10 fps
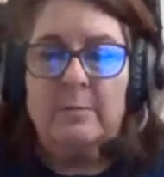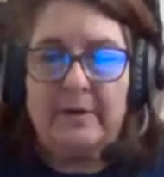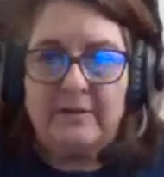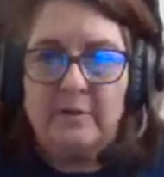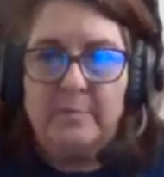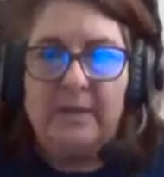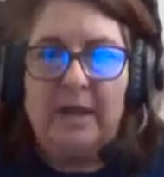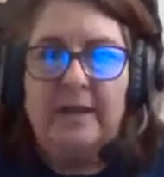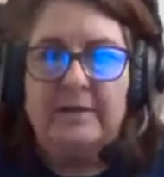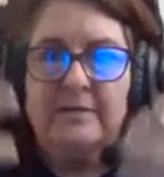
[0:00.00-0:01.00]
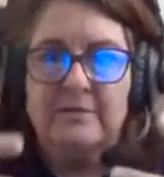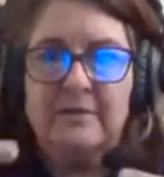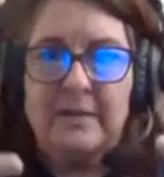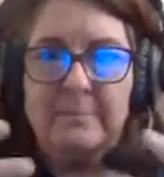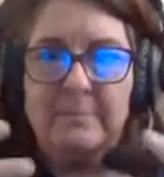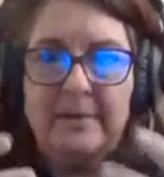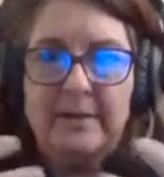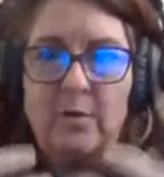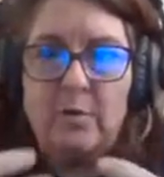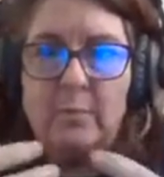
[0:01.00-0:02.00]
bring their blood to that big
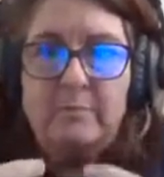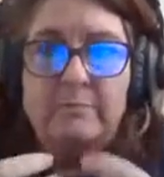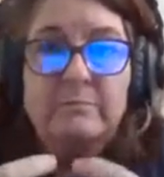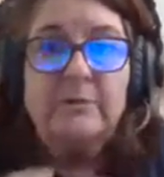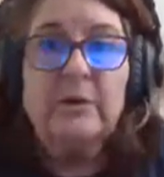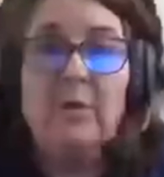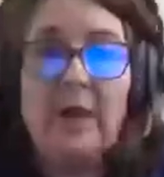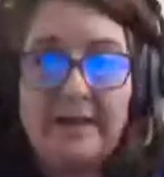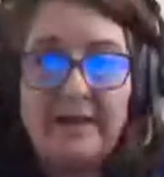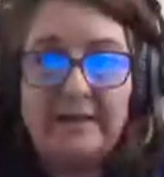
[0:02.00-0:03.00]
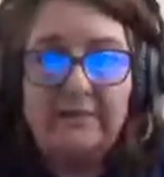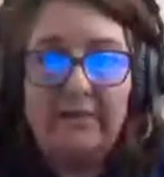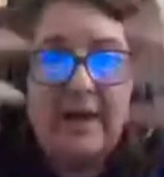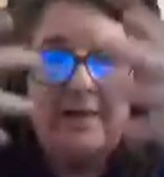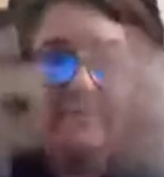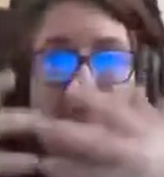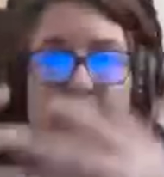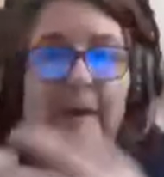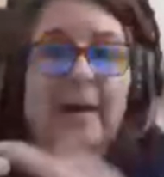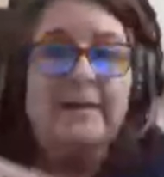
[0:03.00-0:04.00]
old, I-95
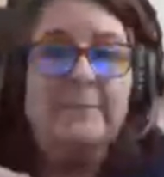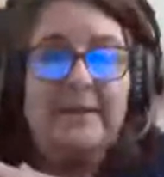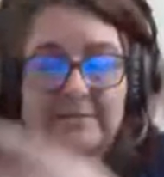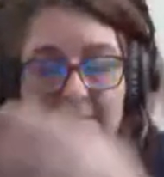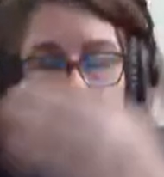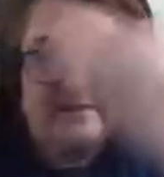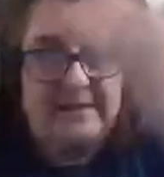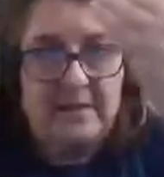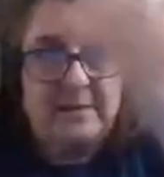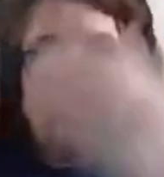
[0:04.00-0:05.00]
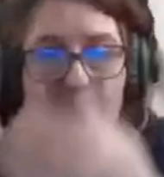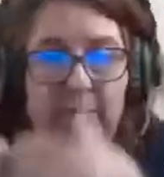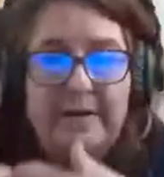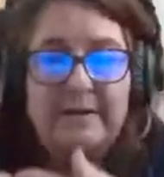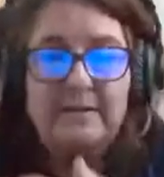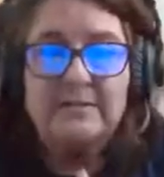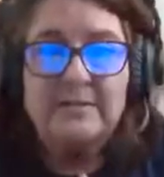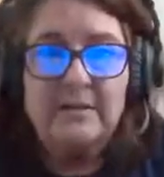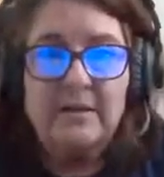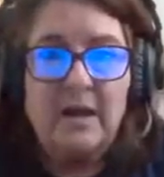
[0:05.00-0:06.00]
of your body, basically, and
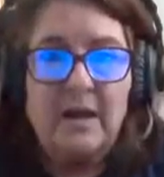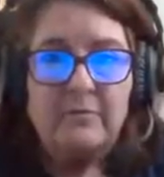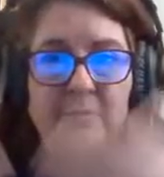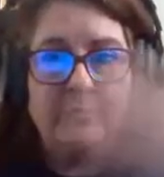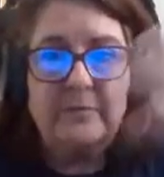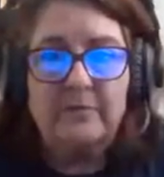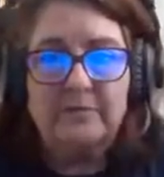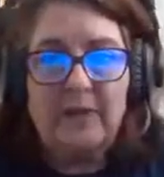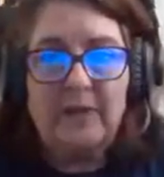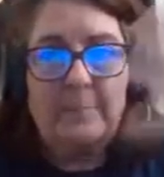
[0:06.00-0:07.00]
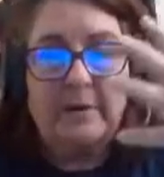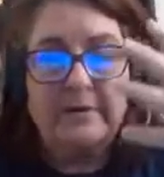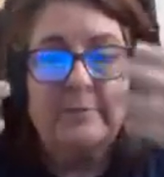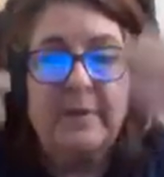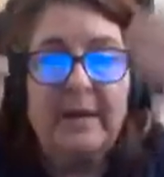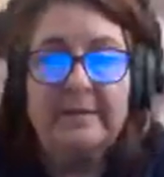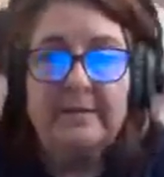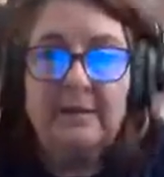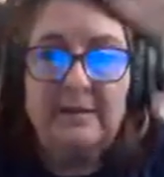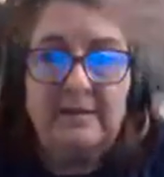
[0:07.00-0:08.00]
brings from the top part of your
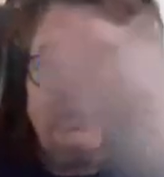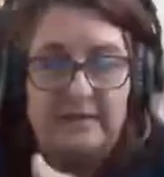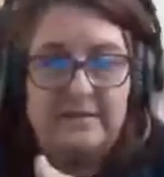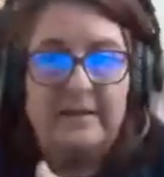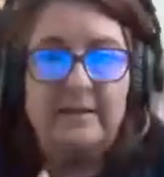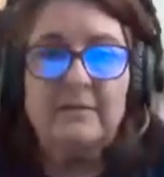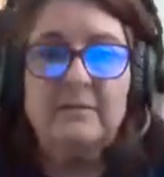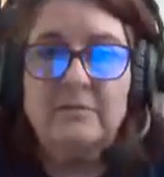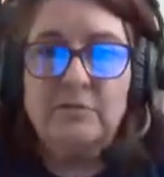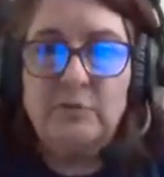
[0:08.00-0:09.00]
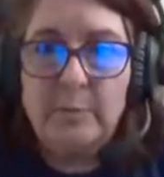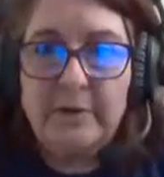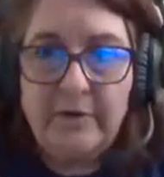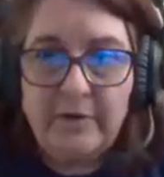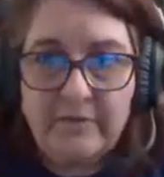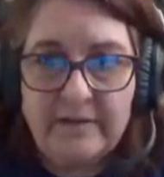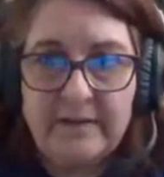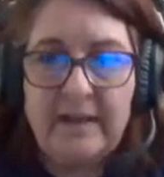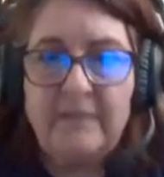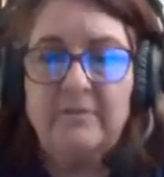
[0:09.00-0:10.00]
body, they take superior
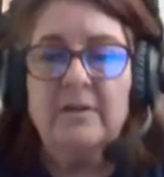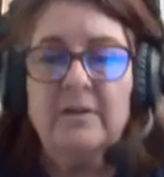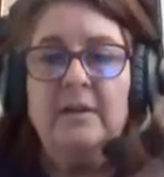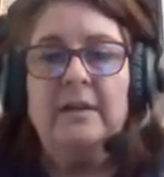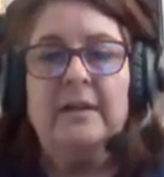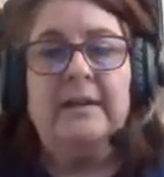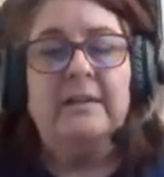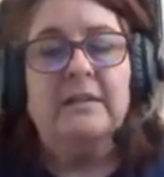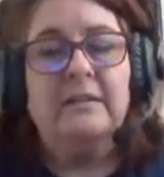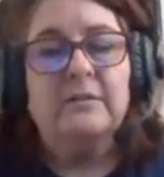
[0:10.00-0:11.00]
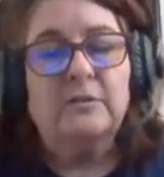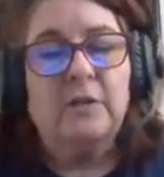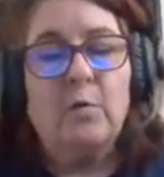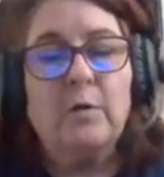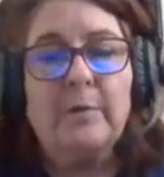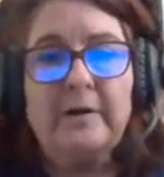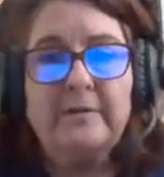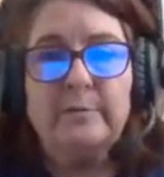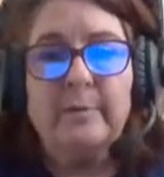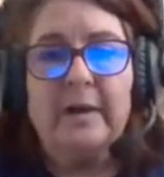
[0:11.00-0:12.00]
vena cava. Anything the lower
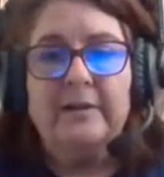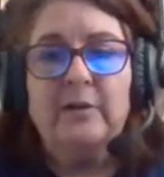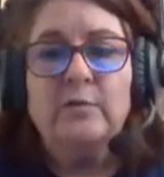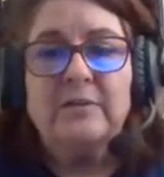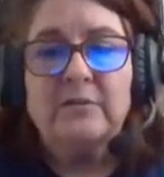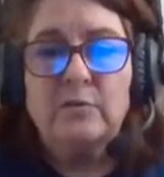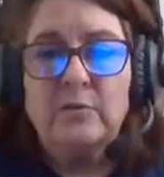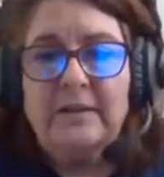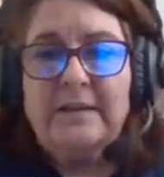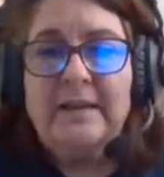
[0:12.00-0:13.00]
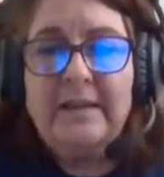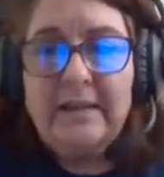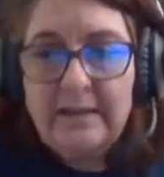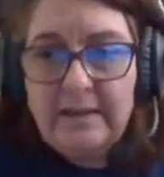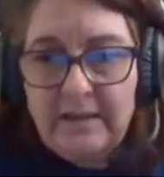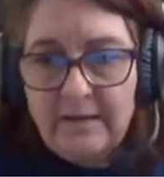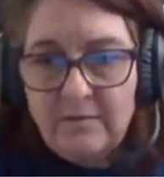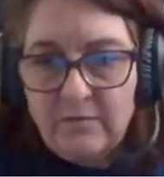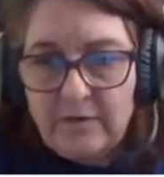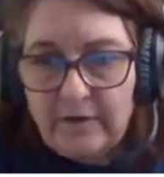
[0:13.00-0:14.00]
part of your body goes into the
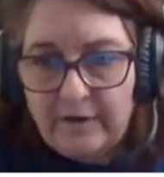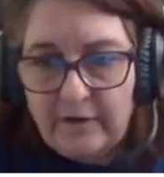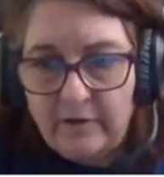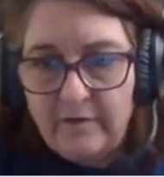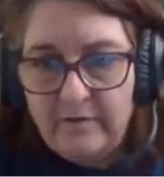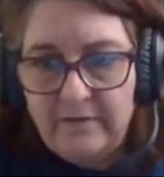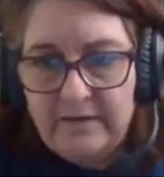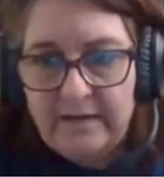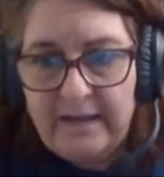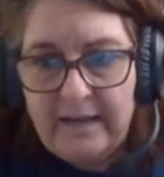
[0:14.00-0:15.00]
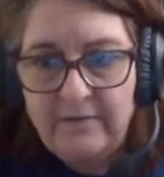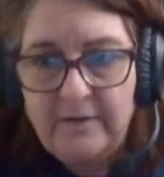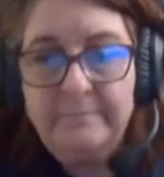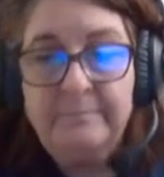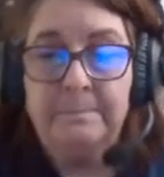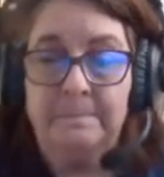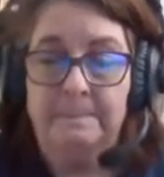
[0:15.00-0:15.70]
inferior vena cava.